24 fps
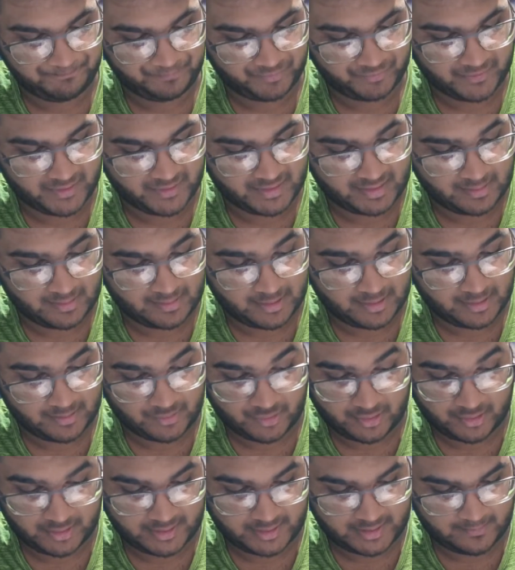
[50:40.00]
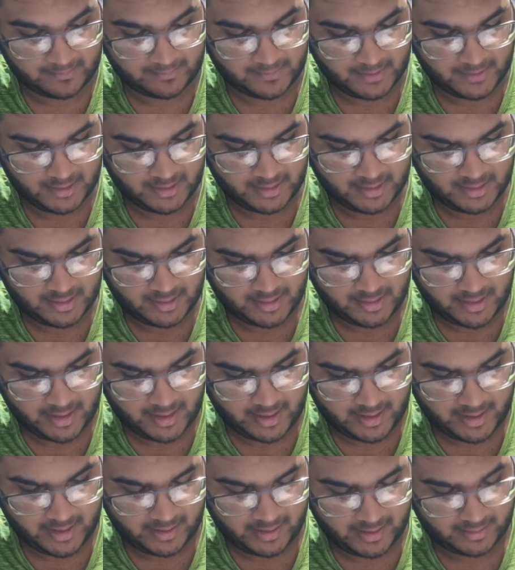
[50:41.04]
Sometimes all the time.
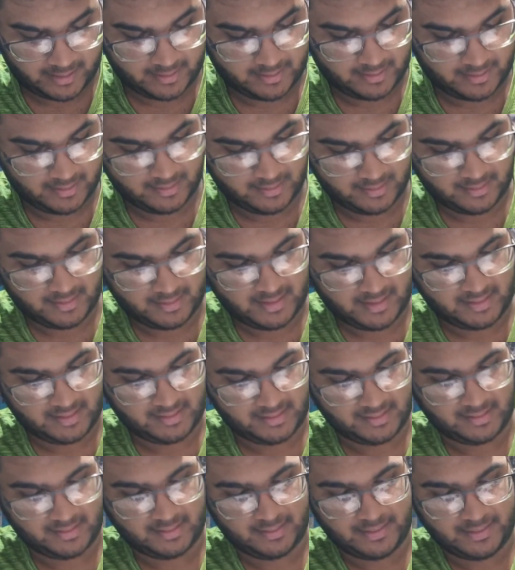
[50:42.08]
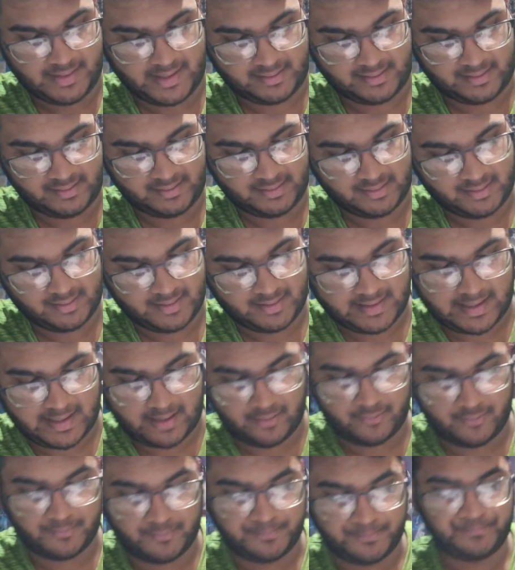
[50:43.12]
And there's that.
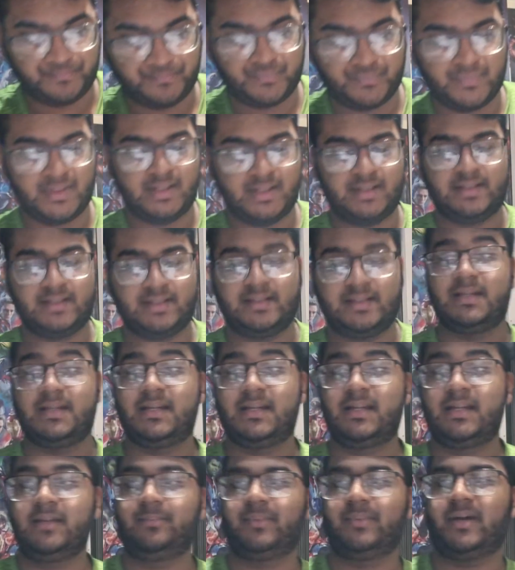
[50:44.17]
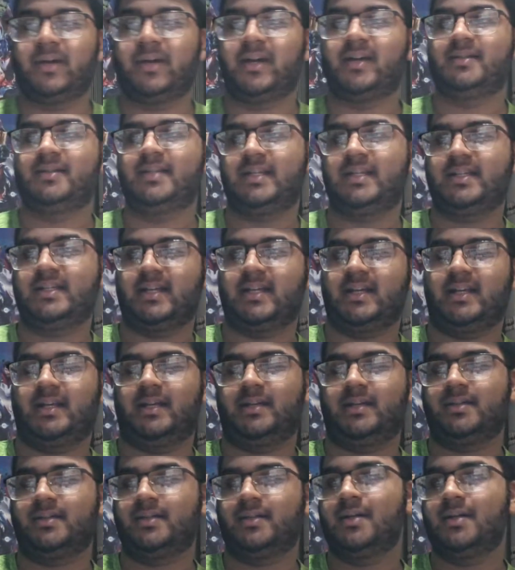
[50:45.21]
Now, knee pad
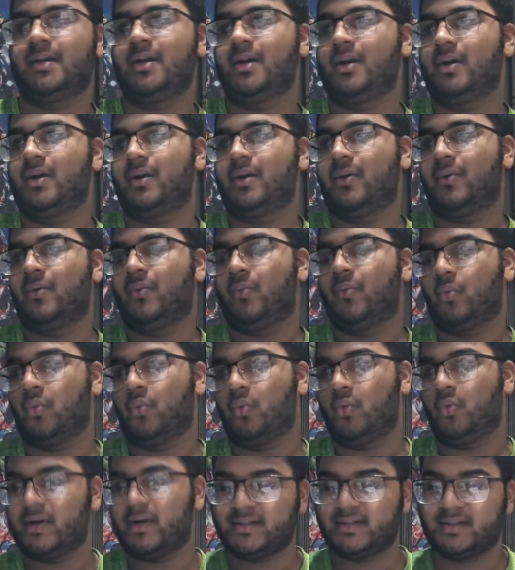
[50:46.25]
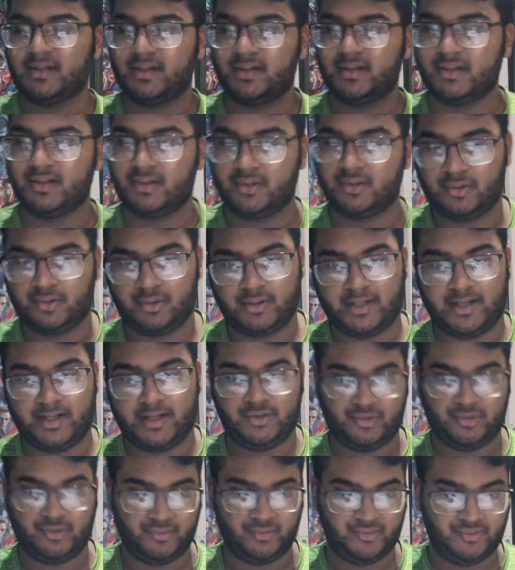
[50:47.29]
detailing. What could I
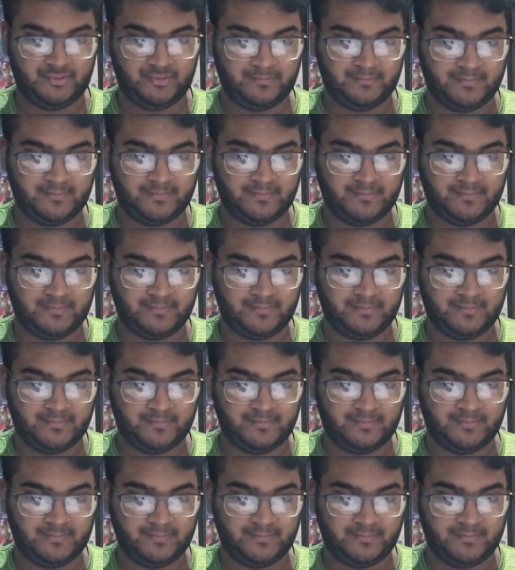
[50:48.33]
choose?